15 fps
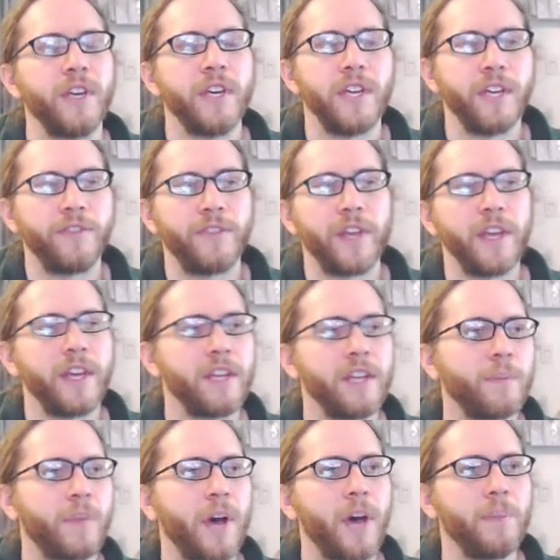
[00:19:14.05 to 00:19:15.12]
if they end up
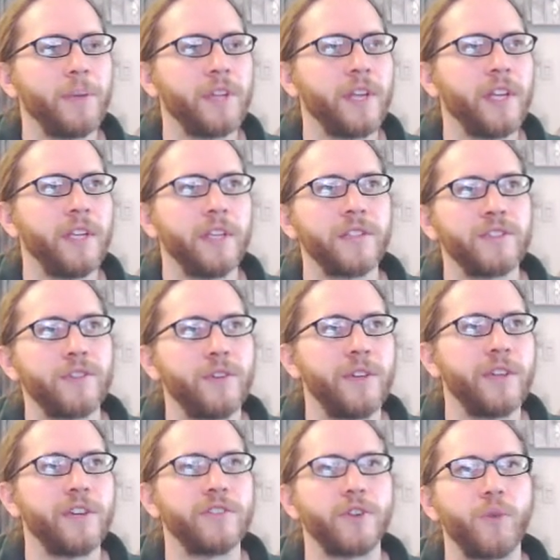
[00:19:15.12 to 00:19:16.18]
populating it so that
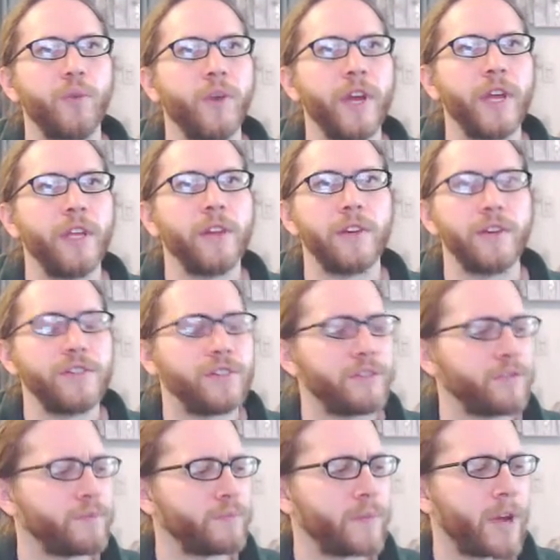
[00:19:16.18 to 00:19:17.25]
there's a way larger
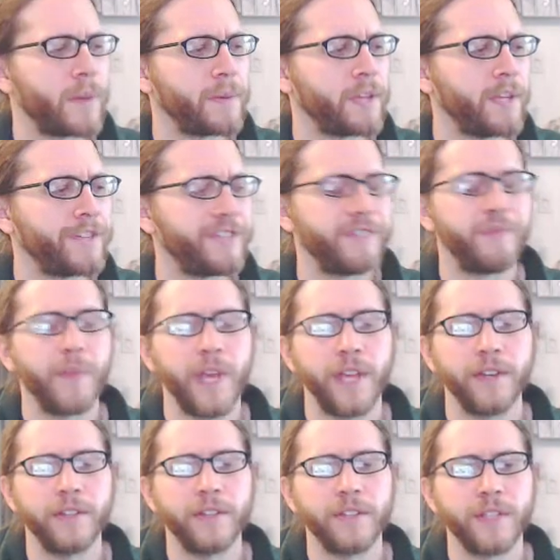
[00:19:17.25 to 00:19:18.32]
population of males,